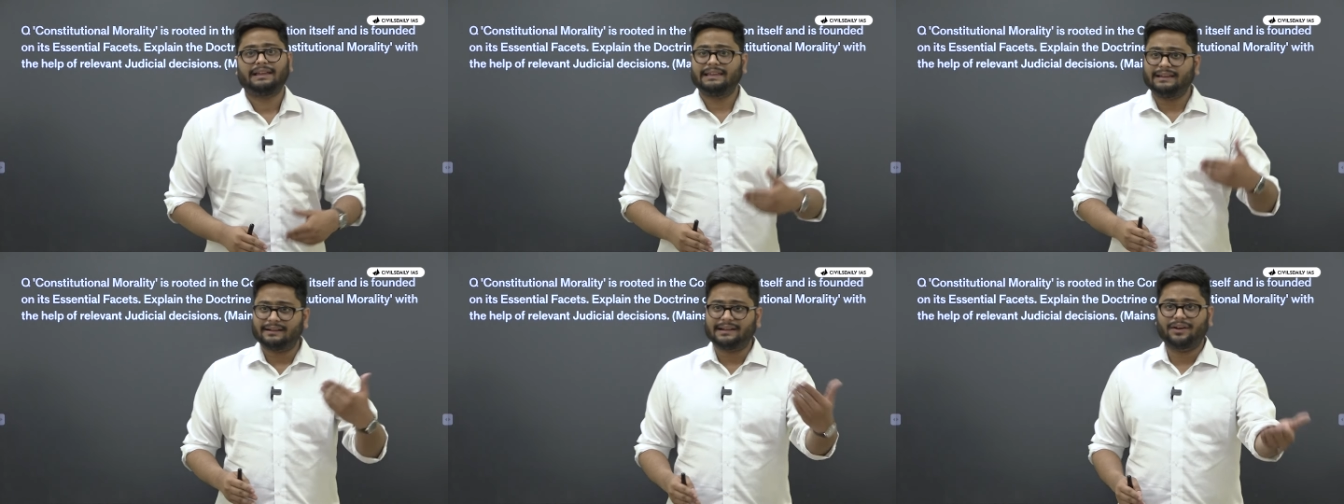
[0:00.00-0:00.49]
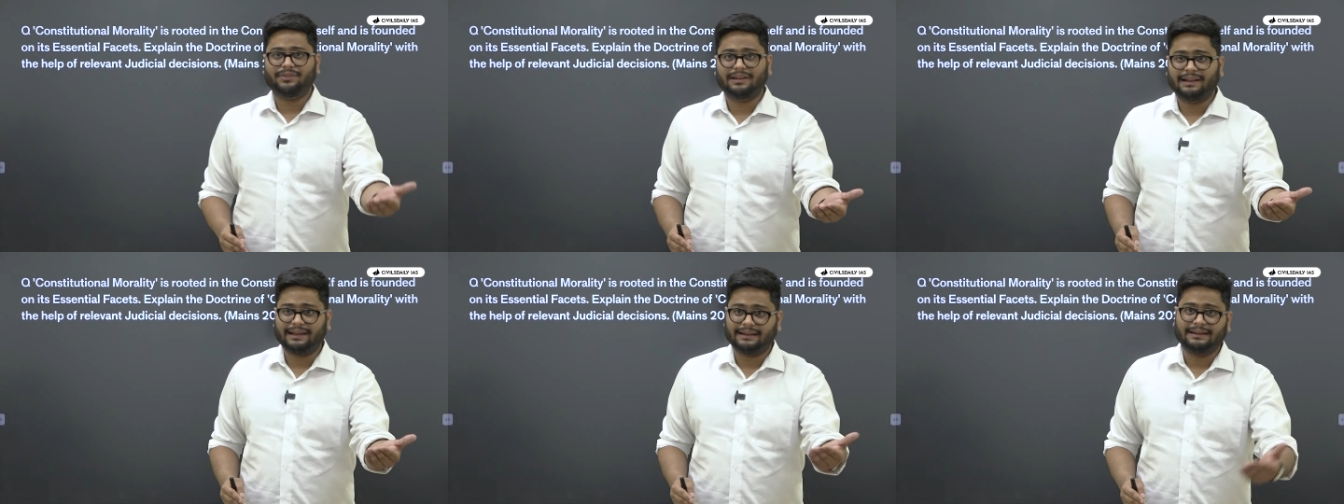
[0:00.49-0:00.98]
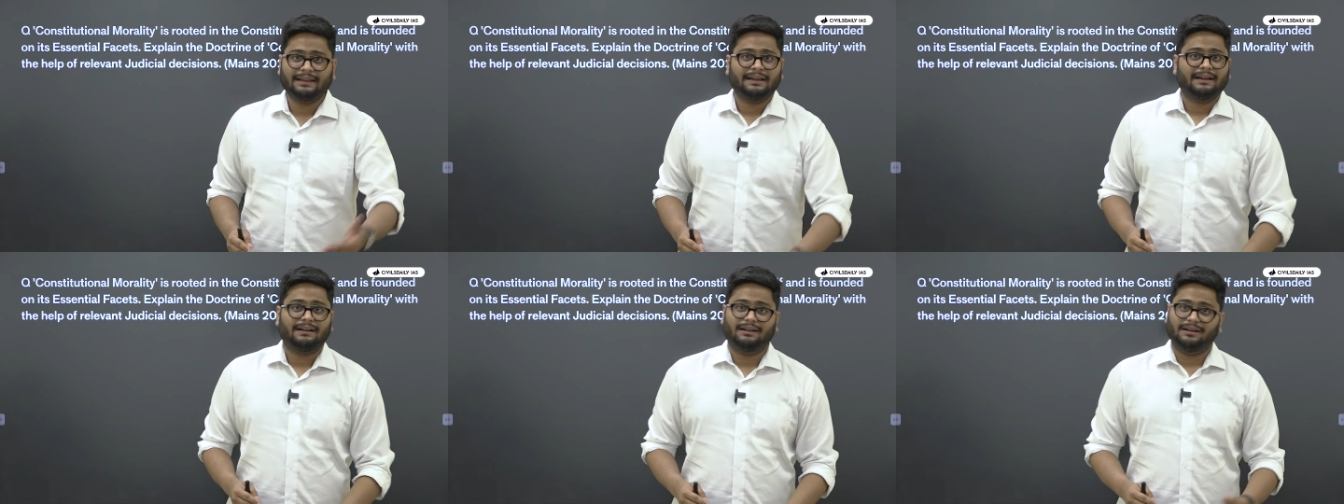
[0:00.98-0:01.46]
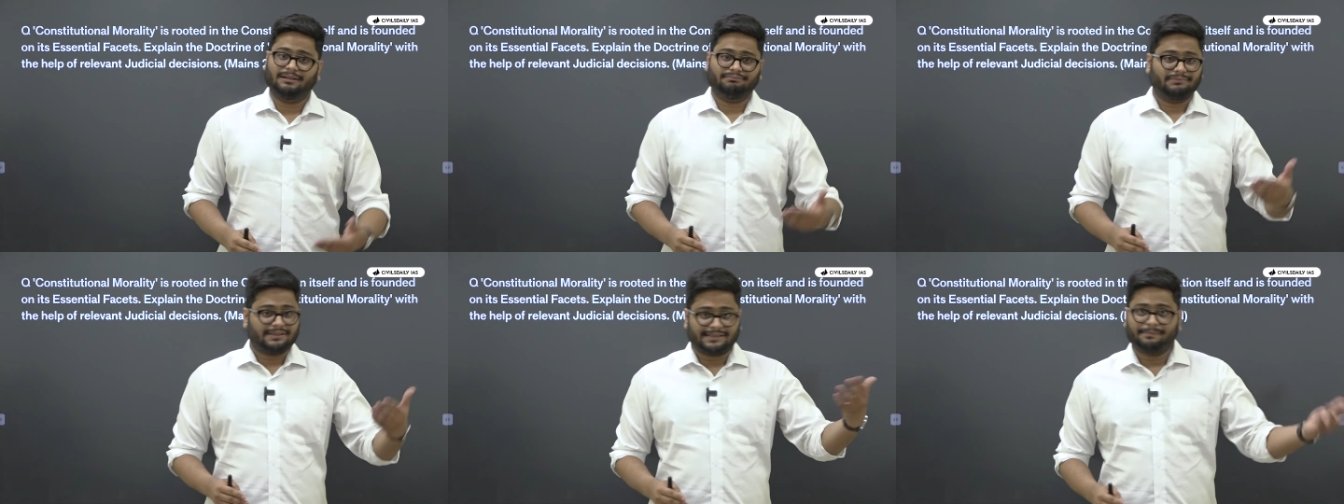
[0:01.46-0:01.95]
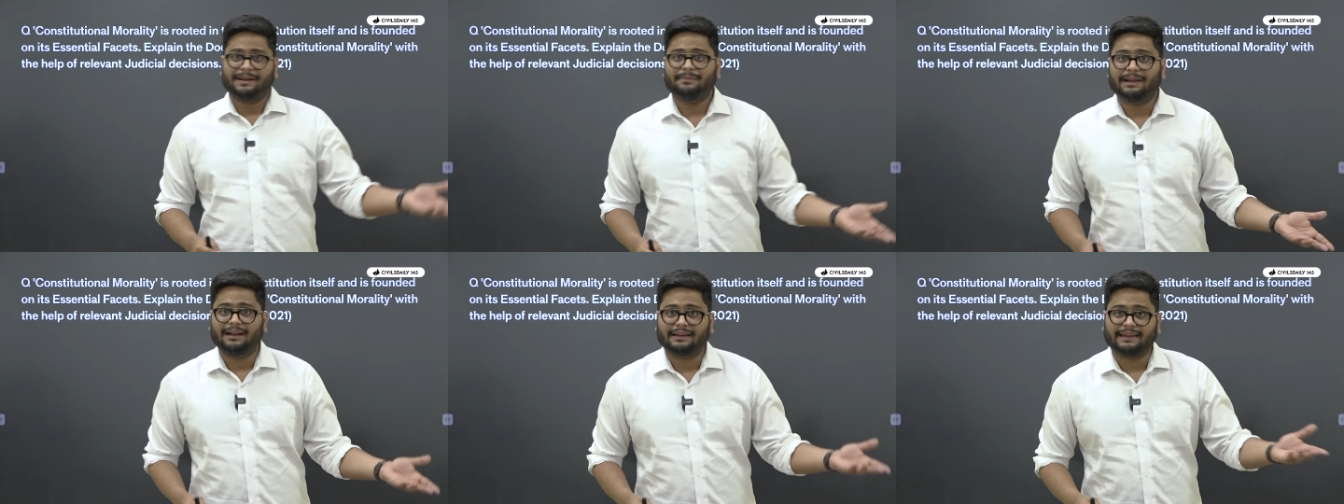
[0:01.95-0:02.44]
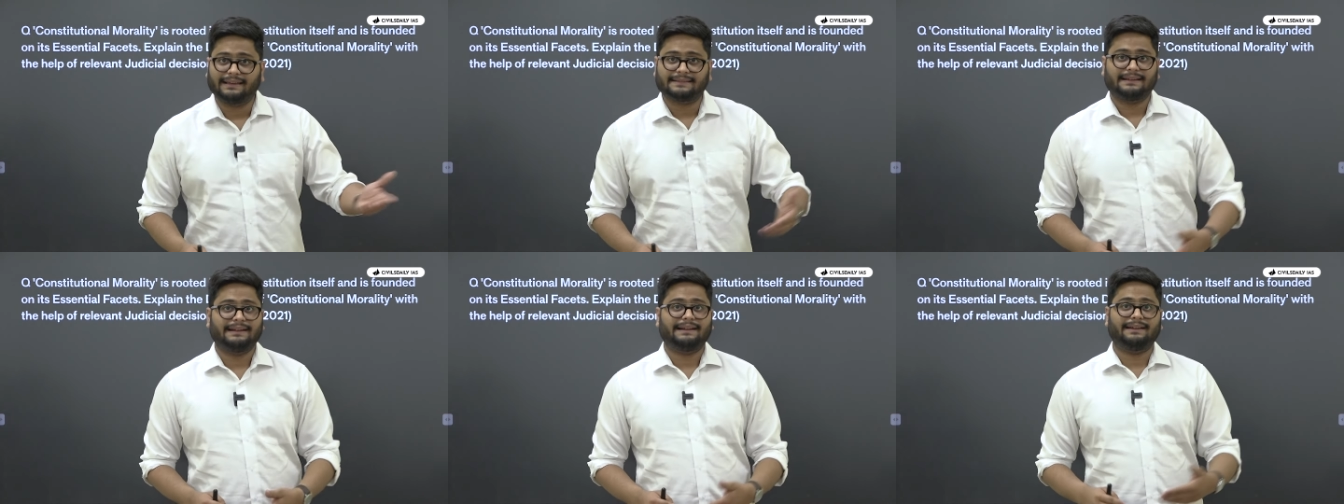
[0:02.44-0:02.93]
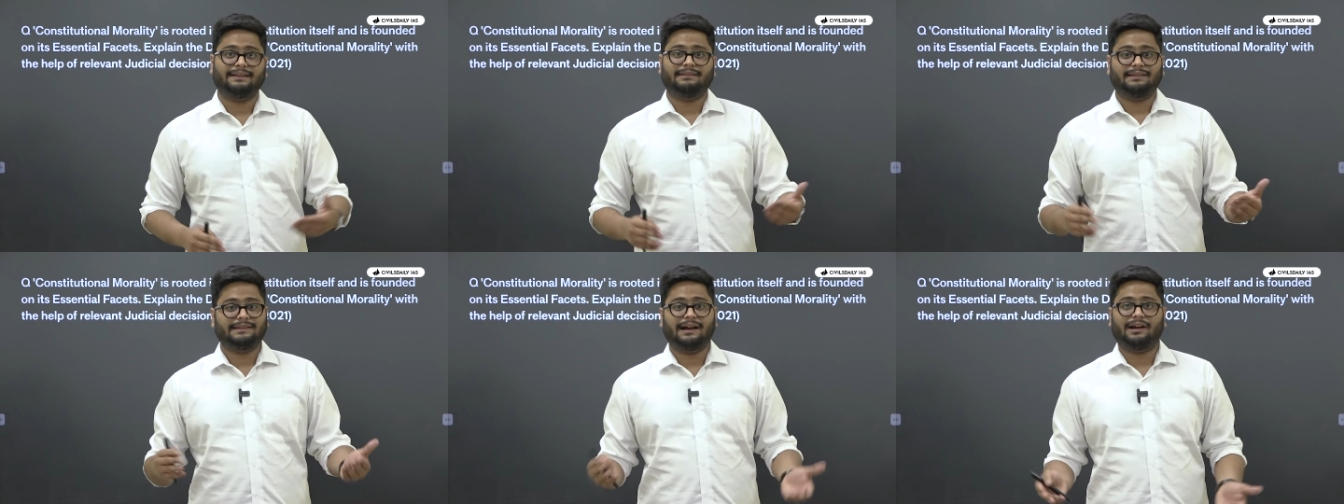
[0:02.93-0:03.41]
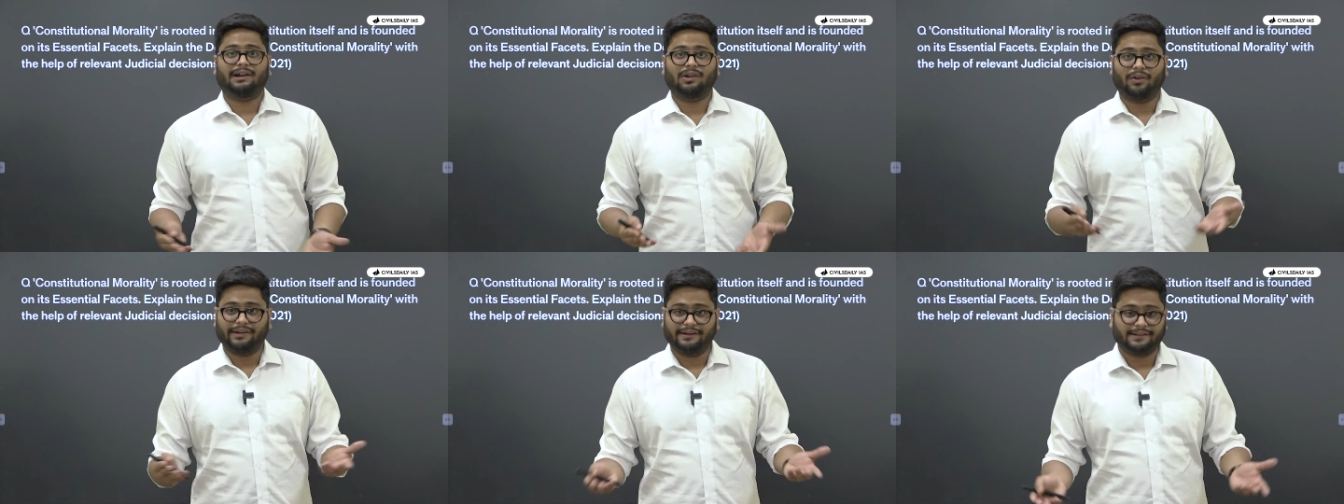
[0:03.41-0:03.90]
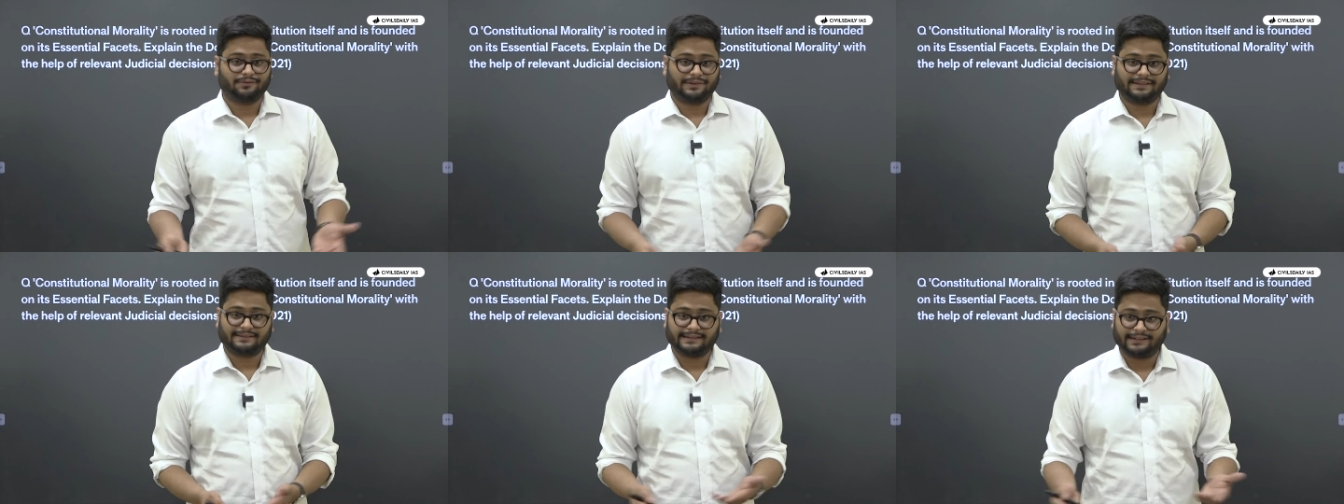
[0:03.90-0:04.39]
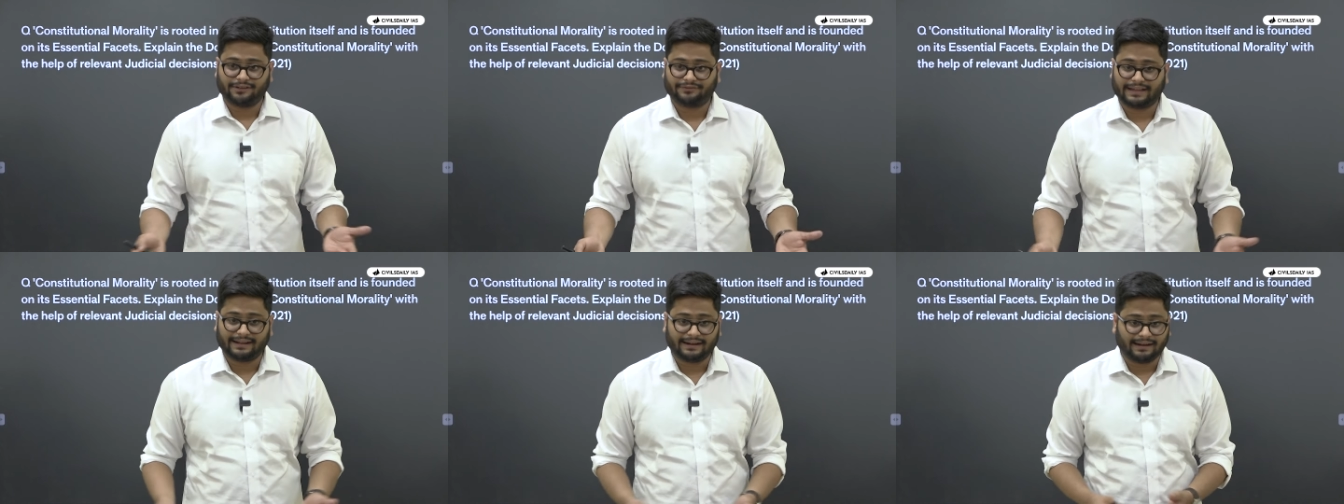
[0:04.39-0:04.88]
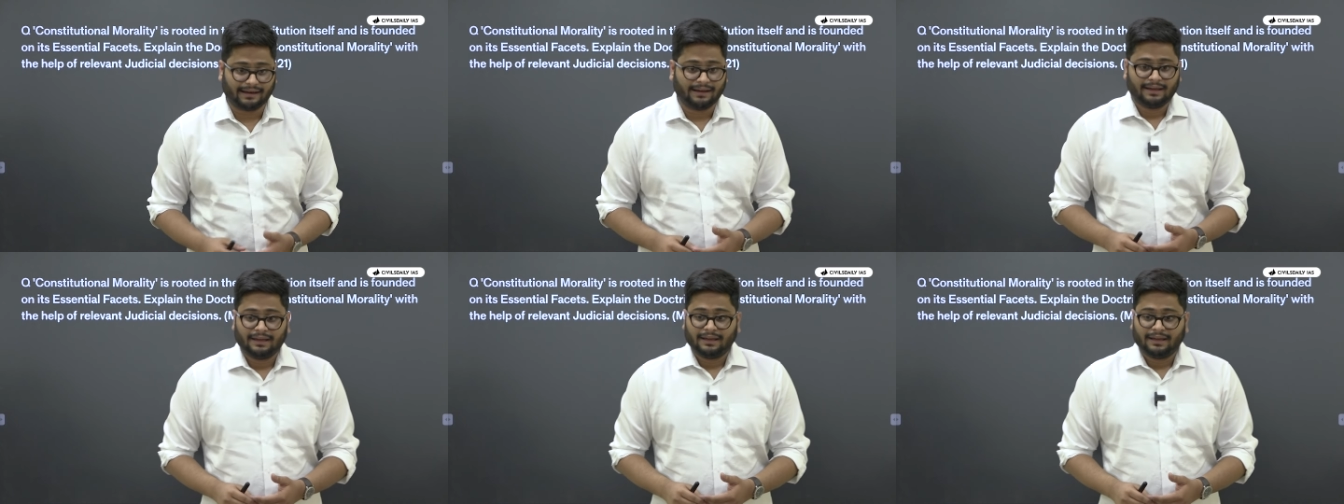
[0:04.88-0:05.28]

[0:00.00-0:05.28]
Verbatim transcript: A year down the line, uh, Sabarimala case, Indian Young Lawyers versus State of Kerala.